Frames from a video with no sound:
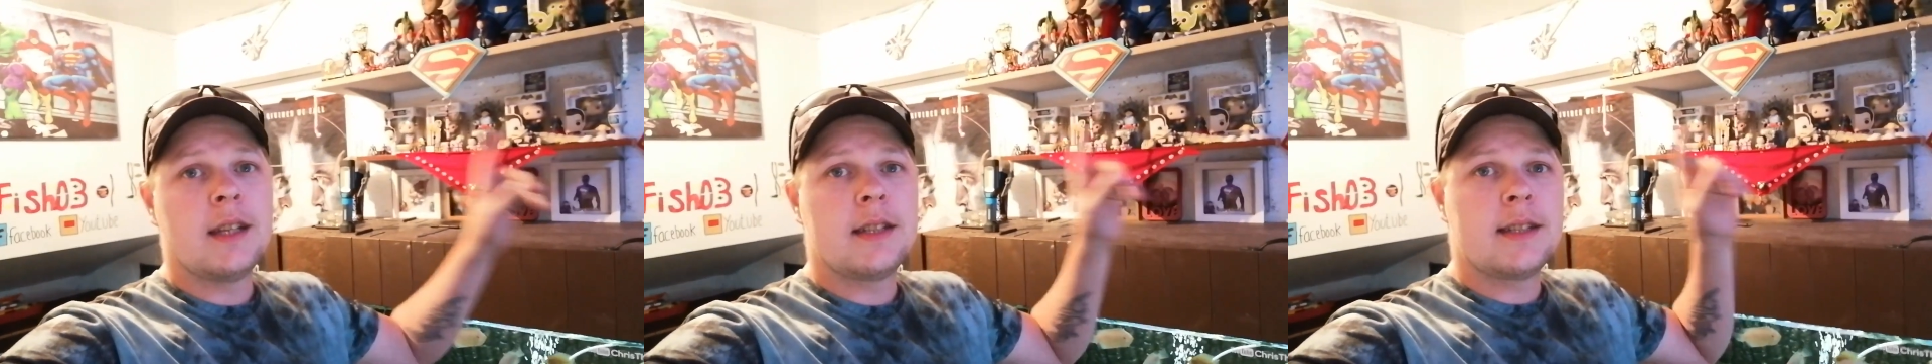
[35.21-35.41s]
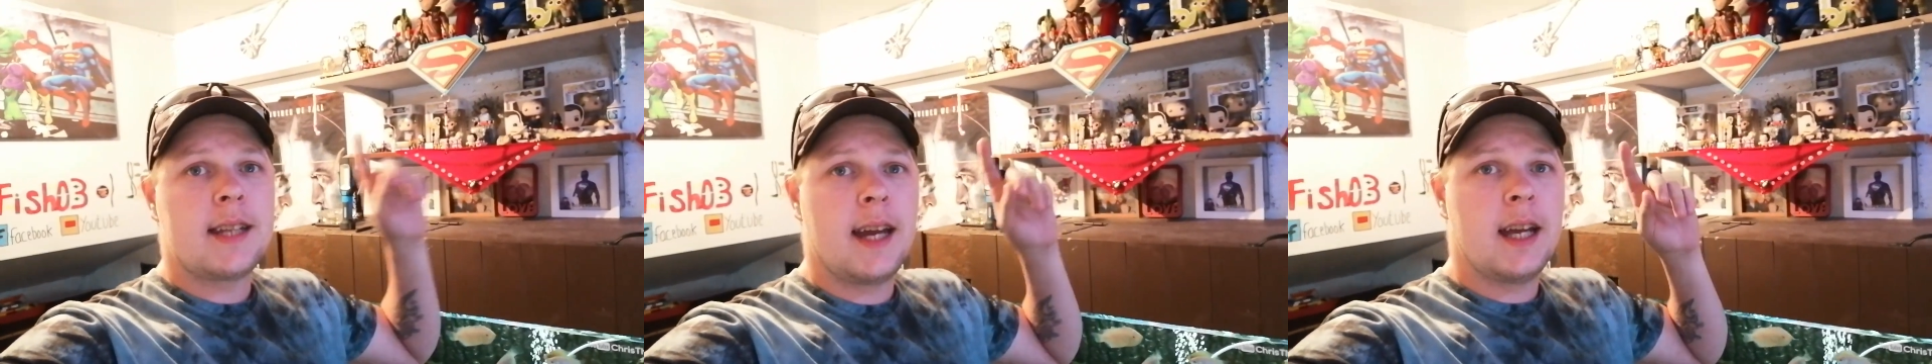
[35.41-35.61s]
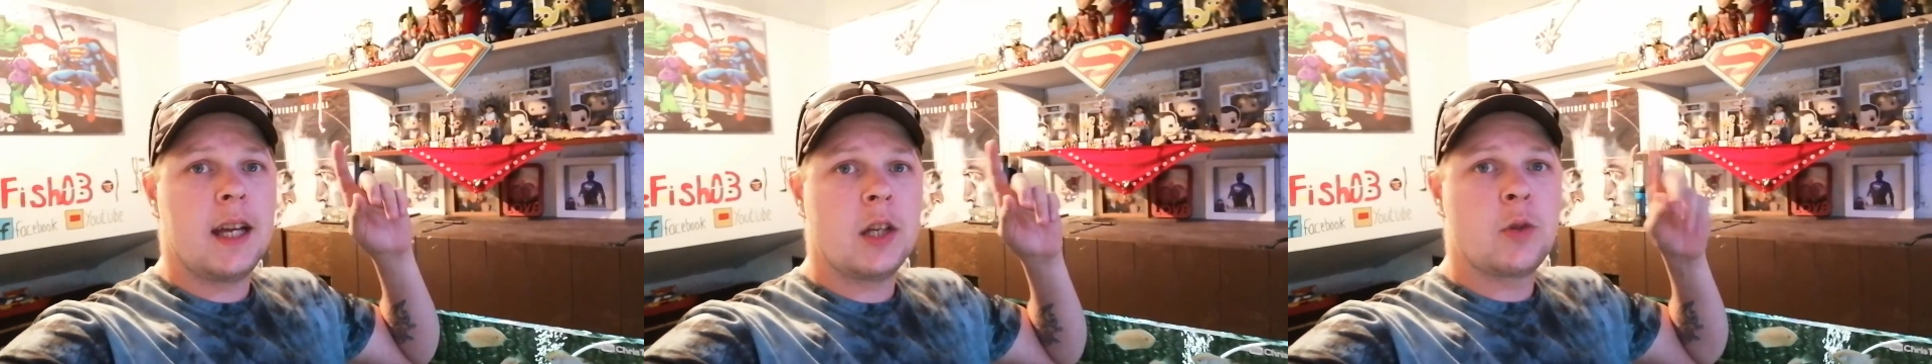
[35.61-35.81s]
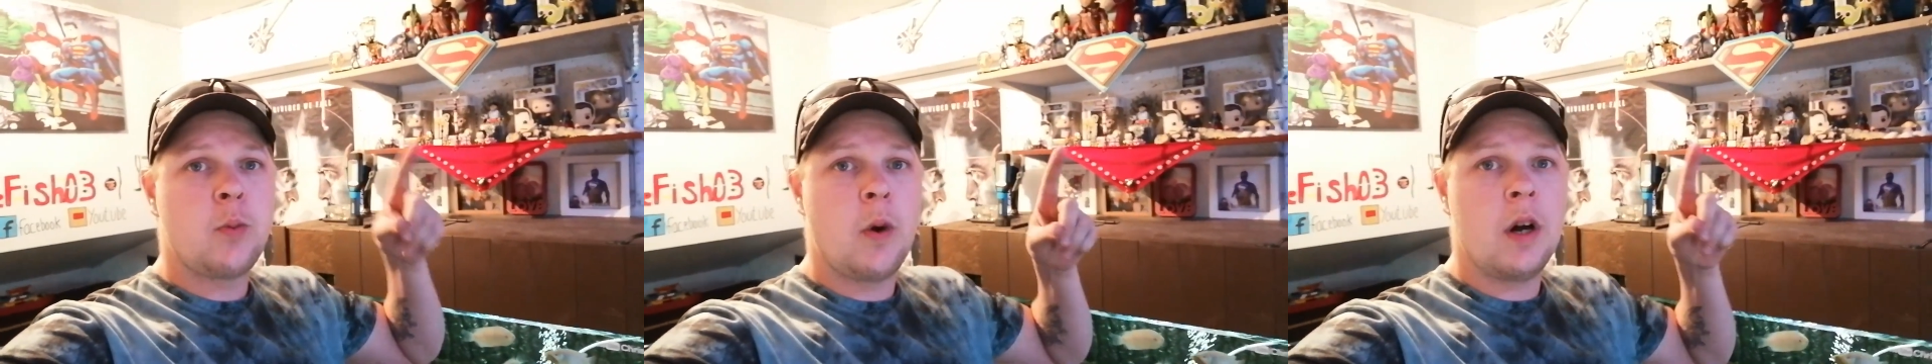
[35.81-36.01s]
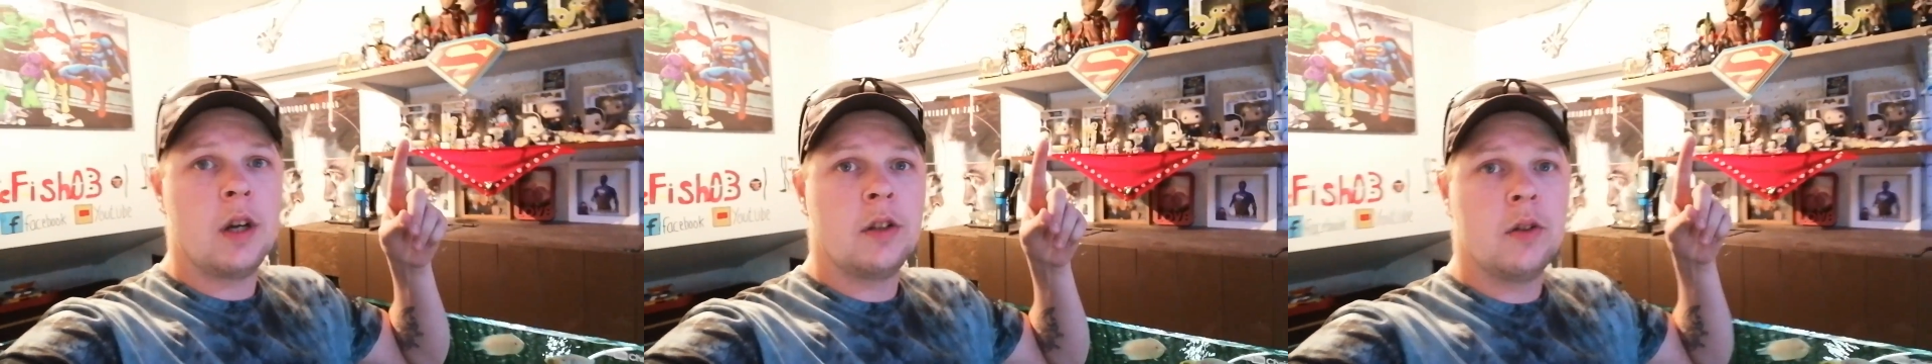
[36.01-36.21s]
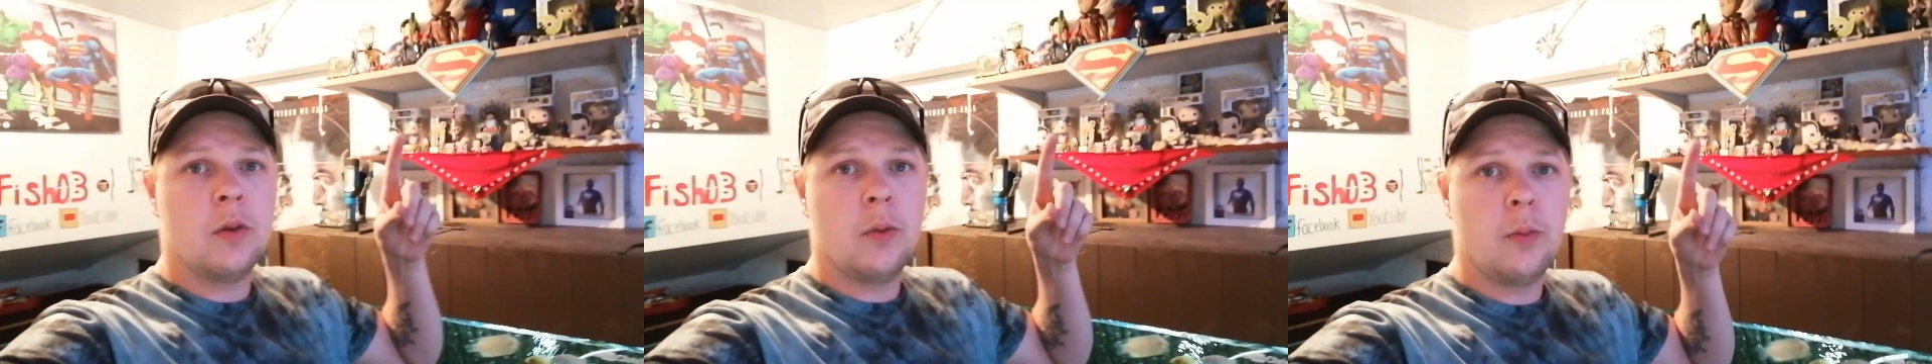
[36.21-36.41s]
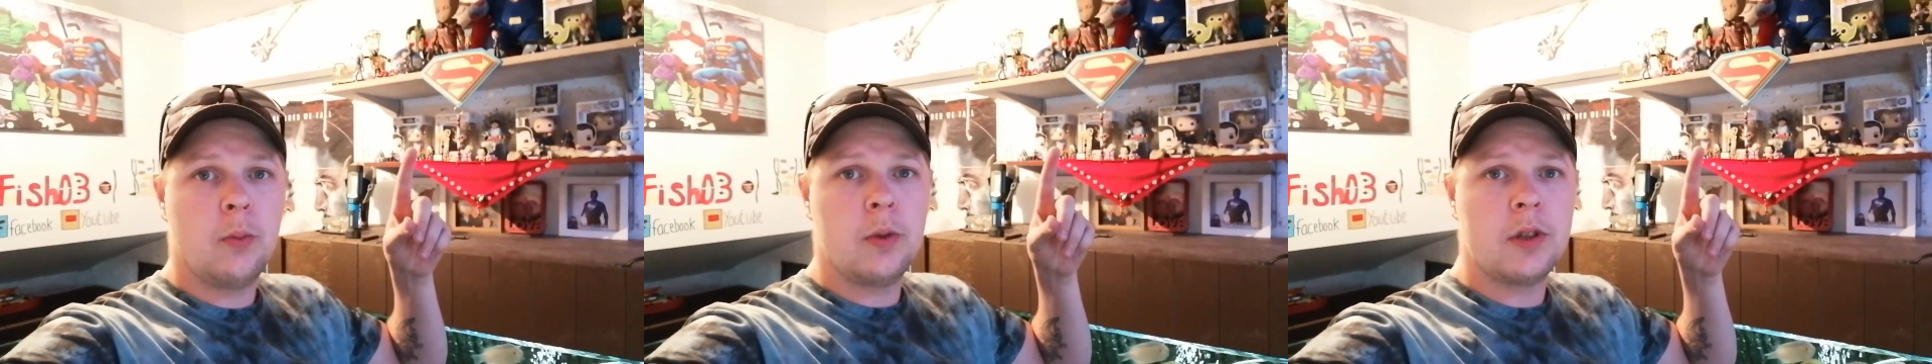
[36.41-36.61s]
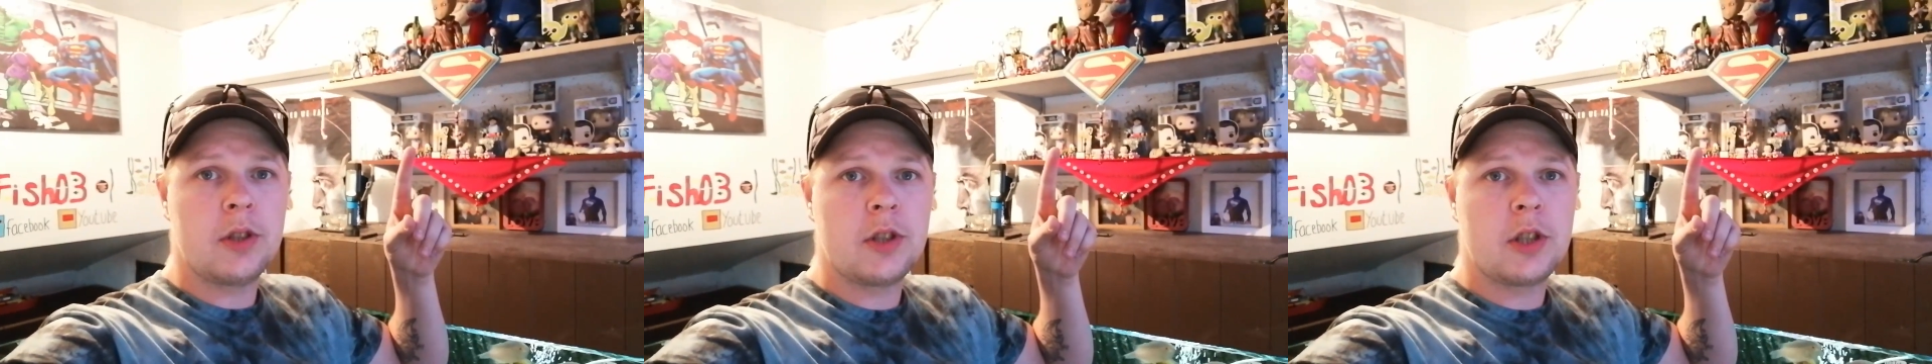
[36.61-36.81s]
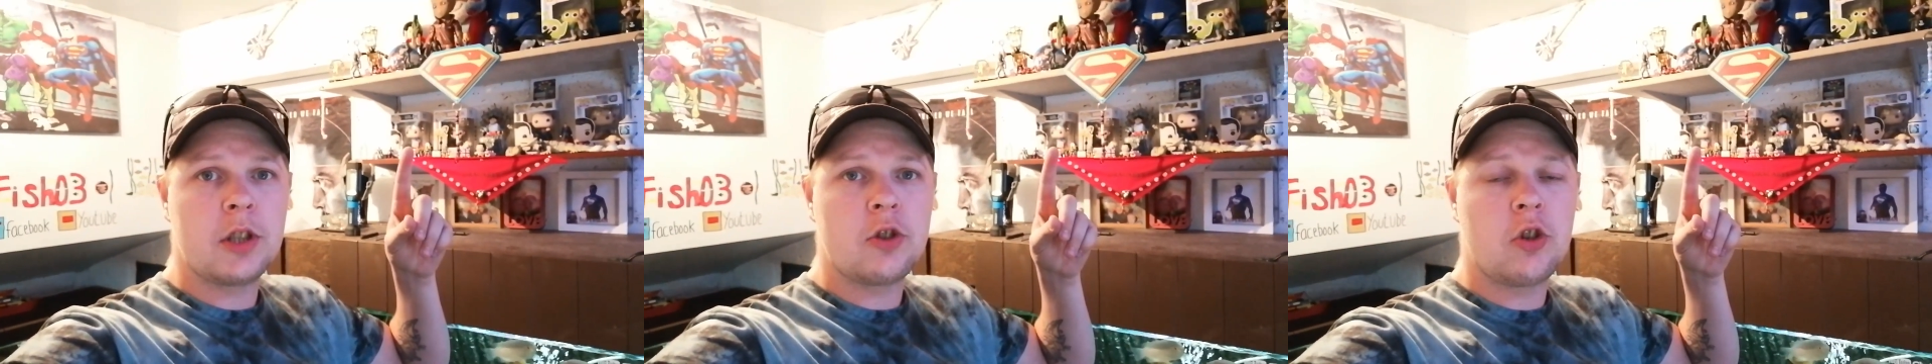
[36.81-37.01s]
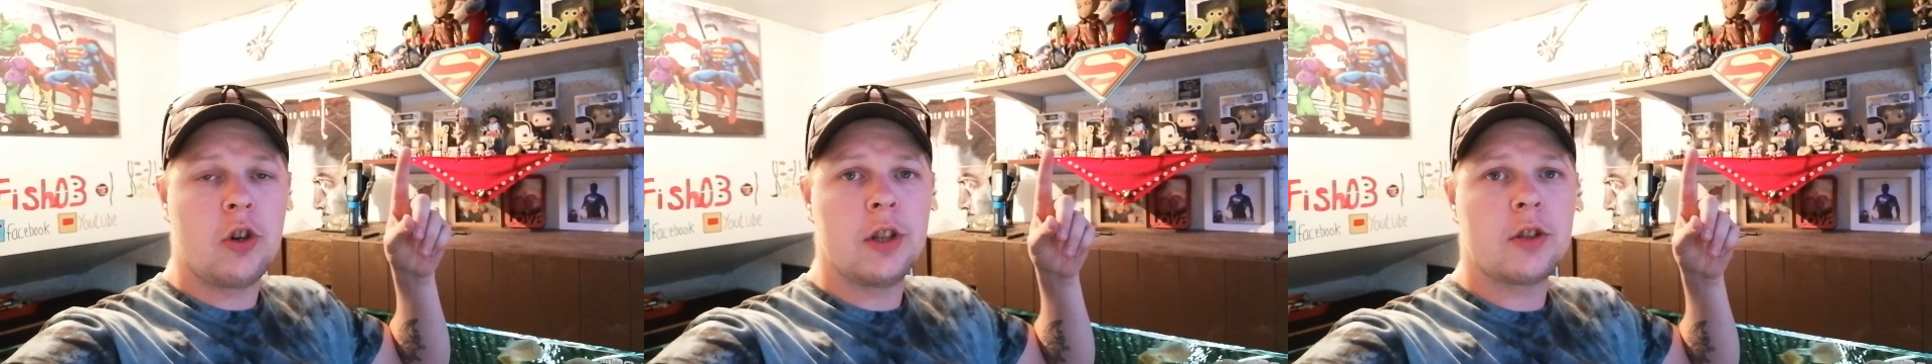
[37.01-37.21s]
Stage one was
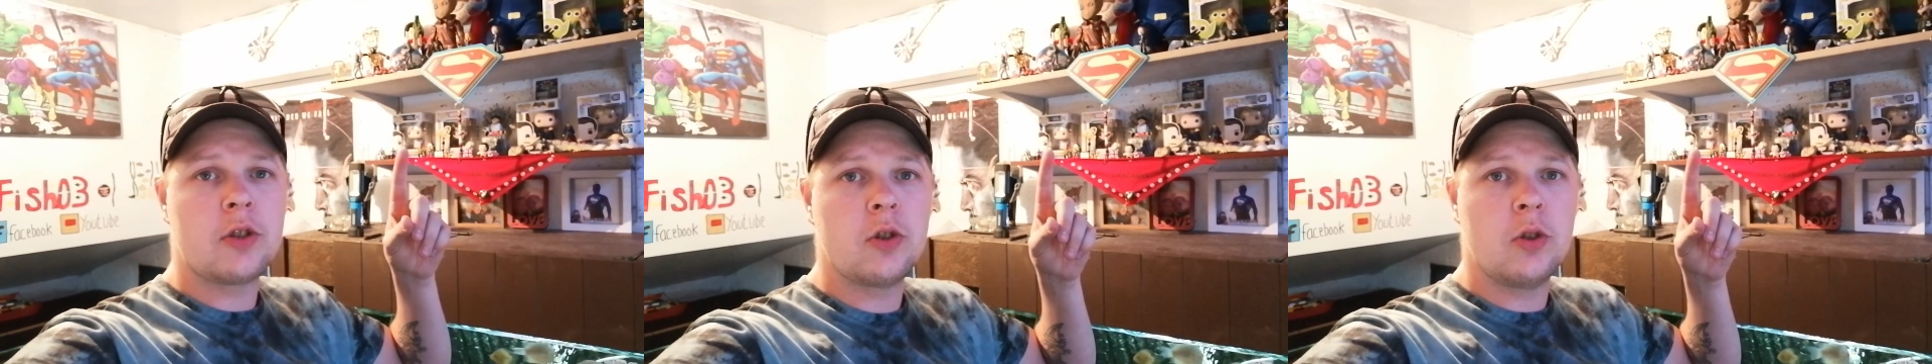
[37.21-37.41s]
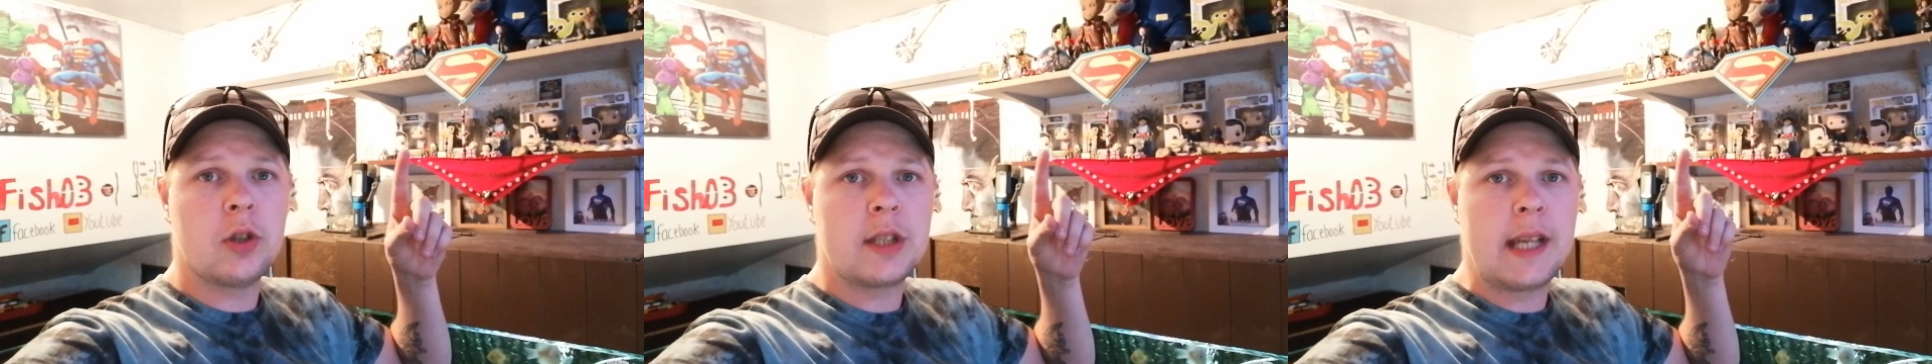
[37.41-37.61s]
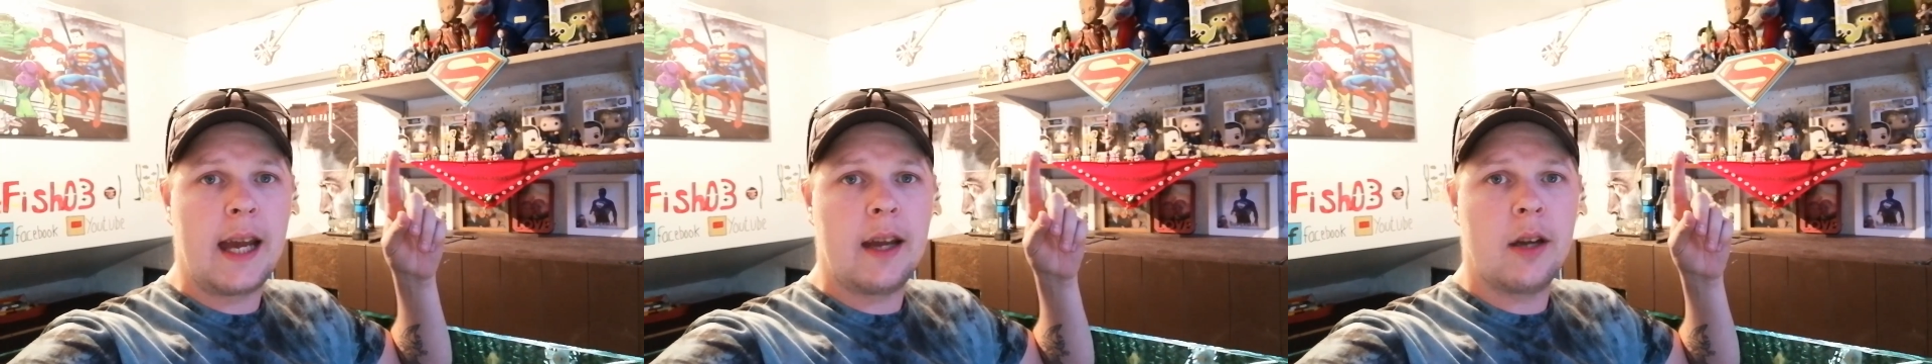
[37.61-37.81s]
to try and sort